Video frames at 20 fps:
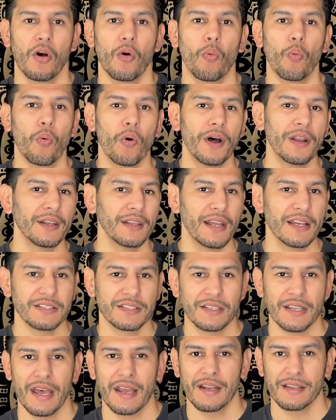one
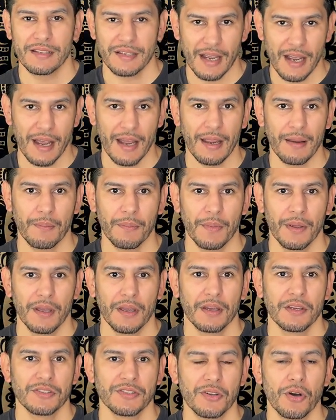lesson at a time.
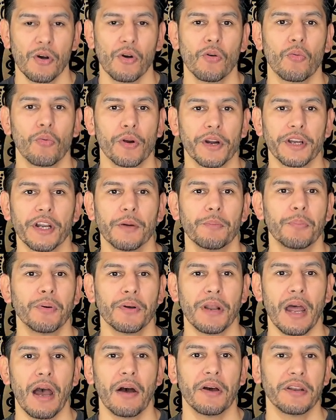So we're gonna
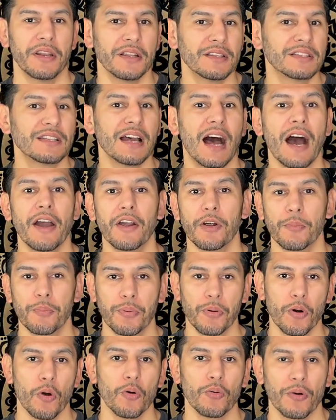put out an entire
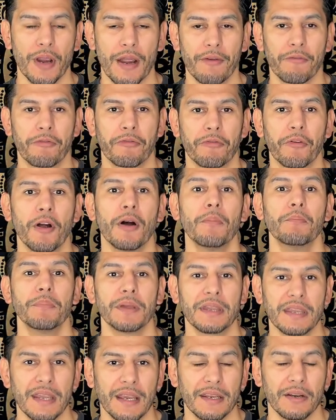program from
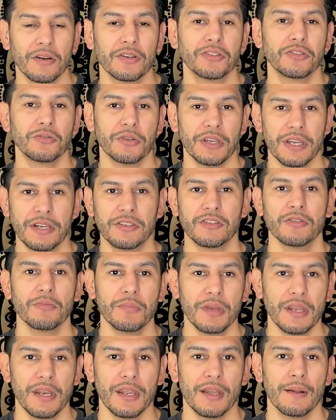beginner to
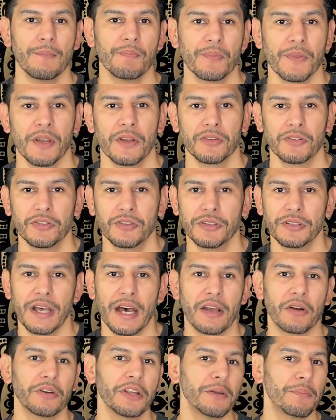intermediate to
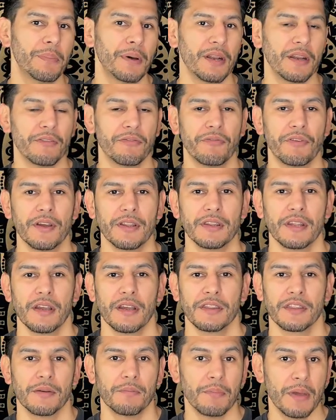not only benefit
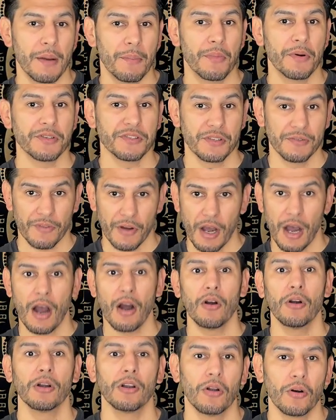the members of
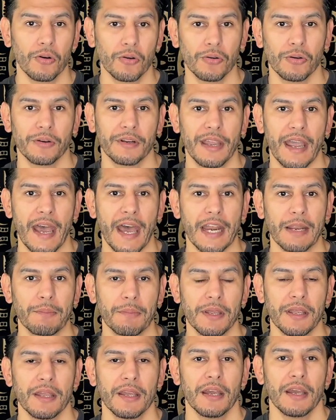our local
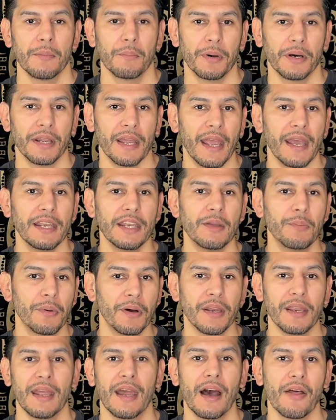academy, but
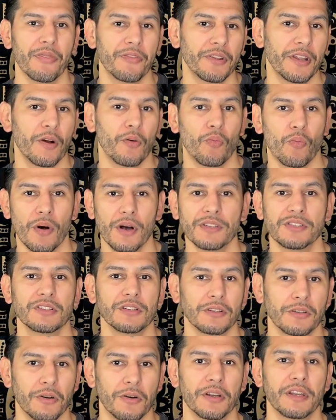anybody out there that wants
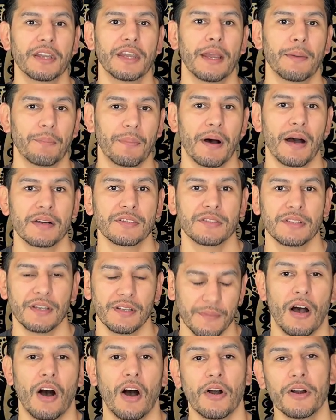to learn kickboxing.
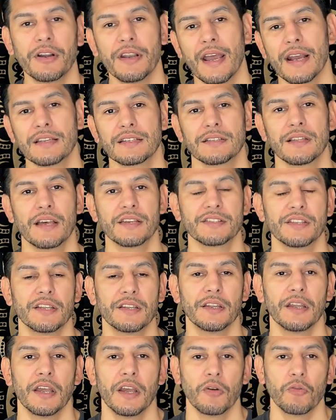Our next
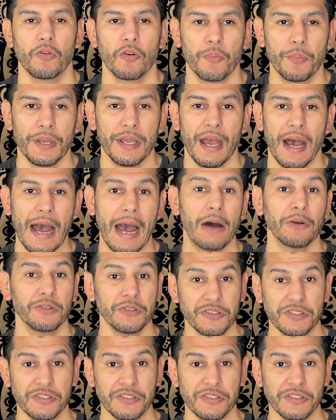lesson will be how to